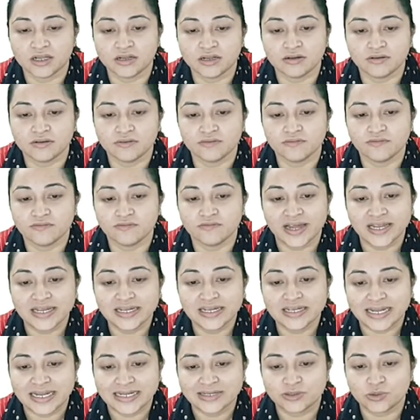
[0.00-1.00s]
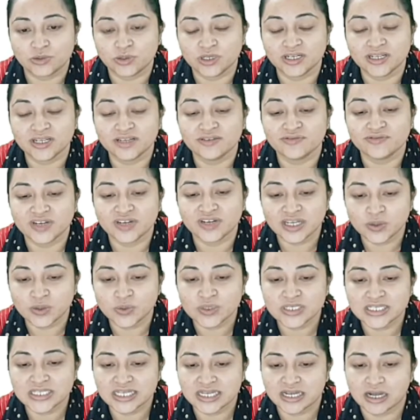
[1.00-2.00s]
while calculating
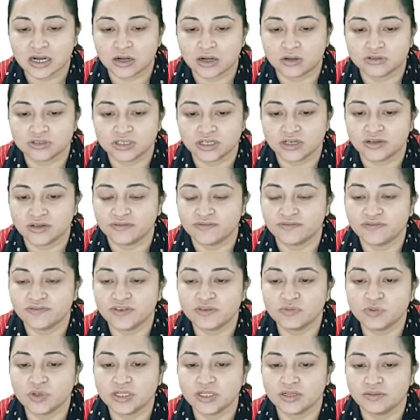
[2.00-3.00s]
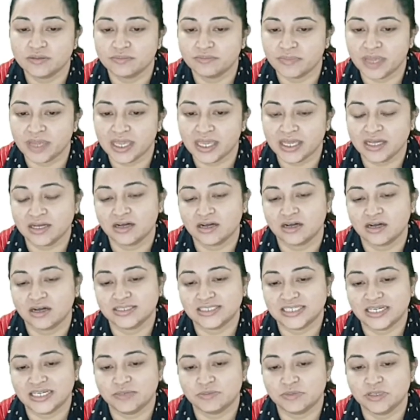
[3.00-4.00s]
frequency count, we will make a
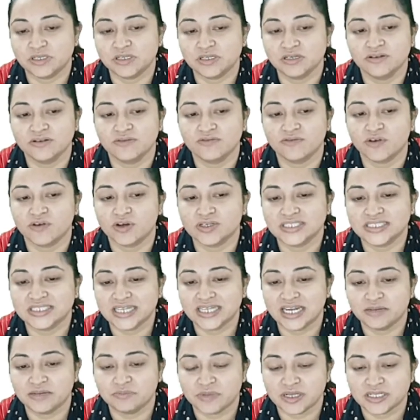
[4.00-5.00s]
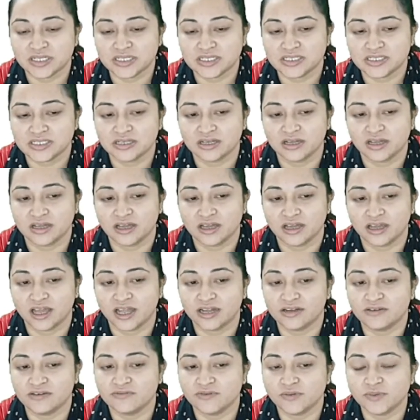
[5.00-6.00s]
table for statements
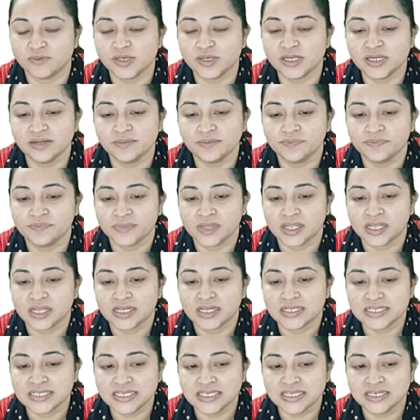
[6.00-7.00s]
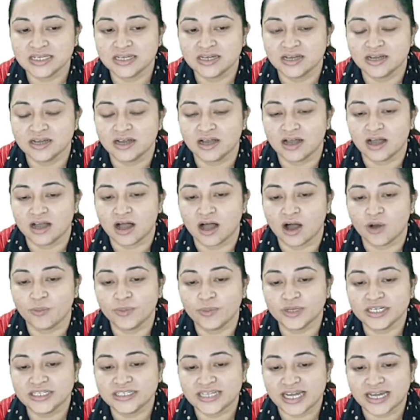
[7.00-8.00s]
and we will see how
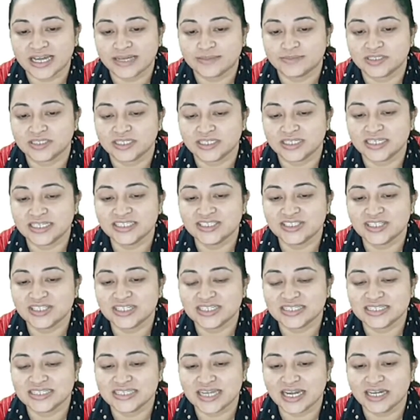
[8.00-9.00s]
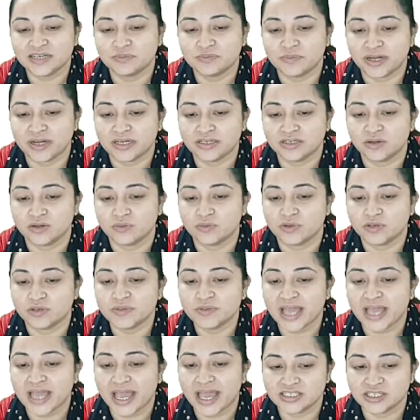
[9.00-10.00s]
many times each statement will
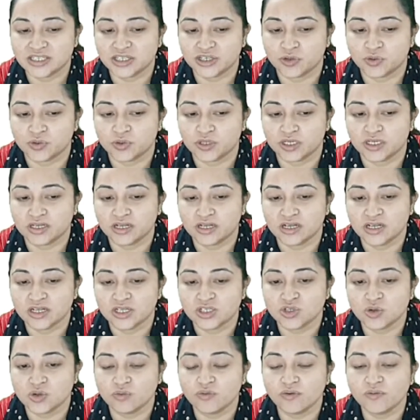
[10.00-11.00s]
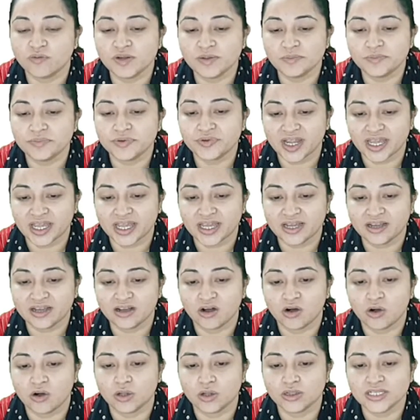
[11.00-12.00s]
be executed. So we will break
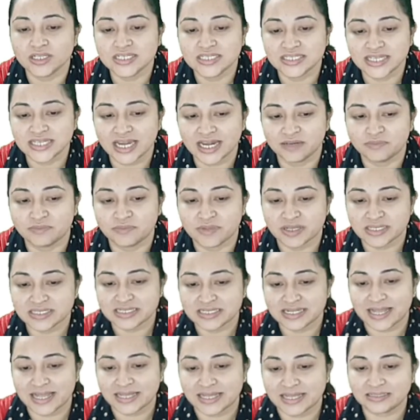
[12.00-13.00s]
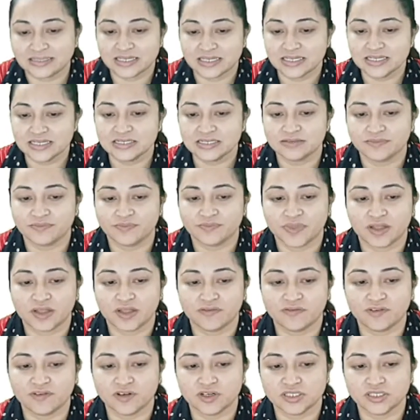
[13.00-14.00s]
all the statements like this.
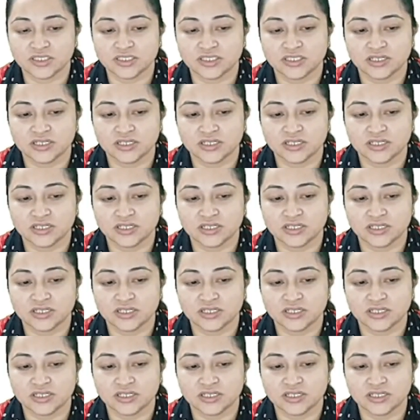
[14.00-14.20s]
First,